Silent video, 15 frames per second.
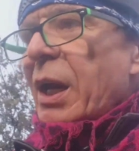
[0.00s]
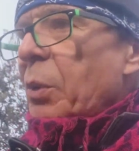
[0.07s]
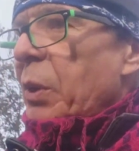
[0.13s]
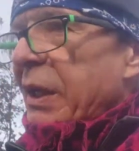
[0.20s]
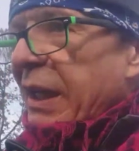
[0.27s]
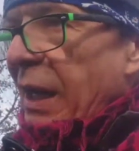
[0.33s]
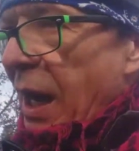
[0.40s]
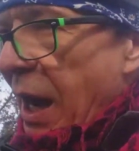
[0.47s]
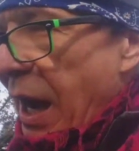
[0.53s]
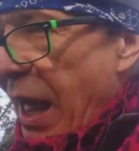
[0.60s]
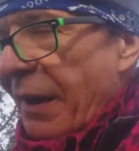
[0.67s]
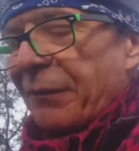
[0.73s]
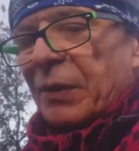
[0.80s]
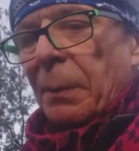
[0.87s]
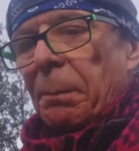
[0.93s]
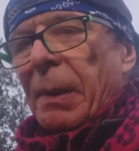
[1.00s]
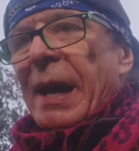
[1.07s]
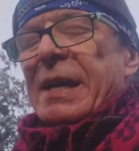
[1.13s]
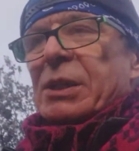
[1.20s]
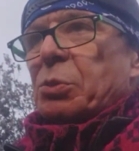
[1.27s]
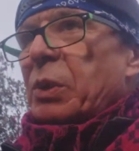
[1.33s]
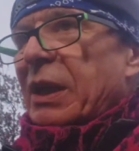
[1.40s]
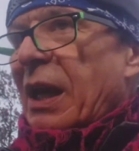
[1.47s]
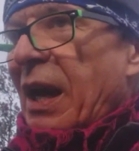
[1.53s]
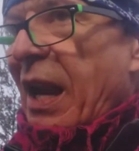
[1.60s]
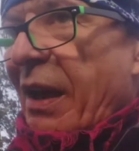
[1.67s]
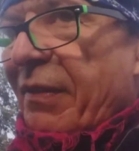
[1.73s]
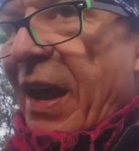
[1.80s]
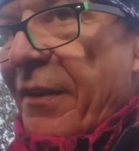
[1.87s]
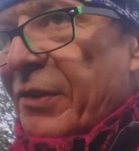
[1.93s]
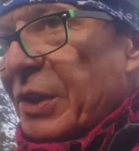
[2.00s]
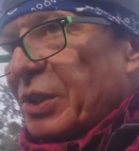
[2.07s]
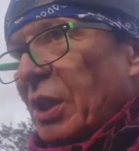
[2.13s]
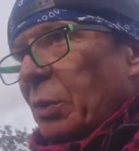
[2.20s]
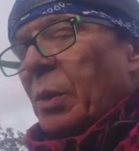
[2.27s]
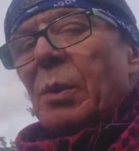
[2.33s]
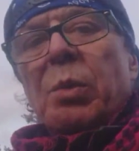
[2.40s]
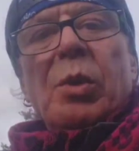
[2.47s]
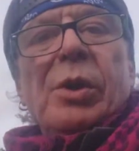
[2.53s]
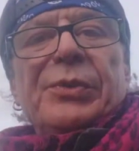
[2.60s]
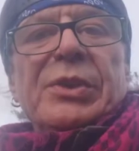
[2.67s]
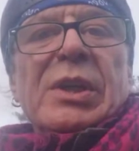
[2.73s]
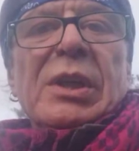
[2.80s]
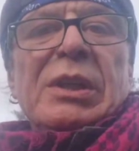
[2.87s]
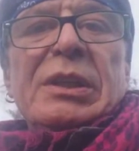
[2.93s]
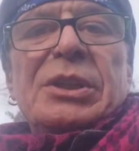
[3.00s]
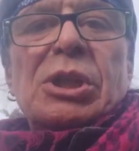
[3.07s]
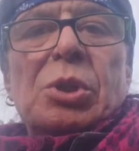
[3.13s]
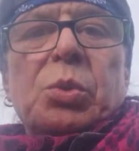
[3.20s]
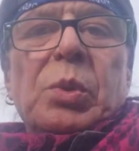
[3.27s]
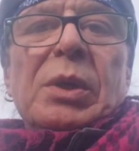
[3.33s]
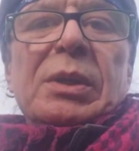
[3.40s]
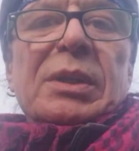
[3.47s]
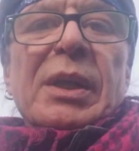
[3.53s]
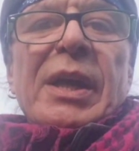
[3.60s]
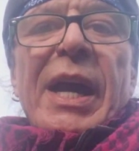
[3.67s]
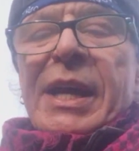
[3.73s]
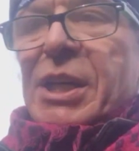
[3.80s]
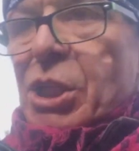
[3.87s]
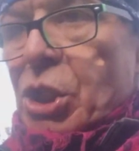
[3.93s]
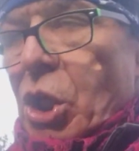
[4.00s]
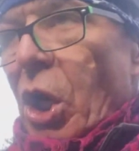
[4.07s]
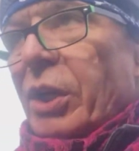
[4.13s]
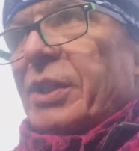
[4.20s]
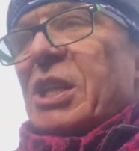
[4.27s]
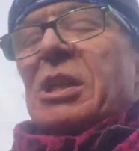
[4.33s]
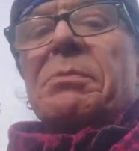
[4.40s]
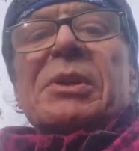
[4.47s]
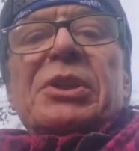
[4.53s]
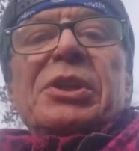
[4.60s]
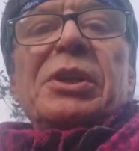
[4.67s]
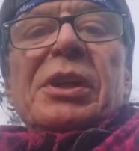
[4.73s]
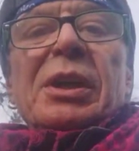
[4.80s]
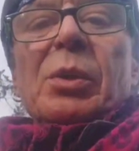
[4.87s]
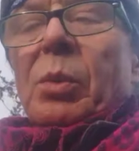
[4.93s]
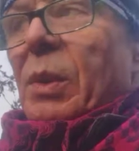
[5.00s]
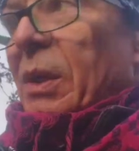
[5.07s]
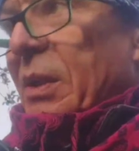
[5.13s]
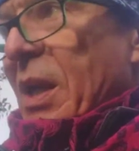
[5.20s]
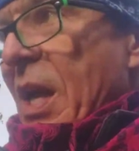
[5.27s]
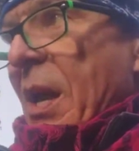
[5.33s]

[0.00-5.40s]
we can love the bikes. We can love everything we want in this world and enjoy this material world.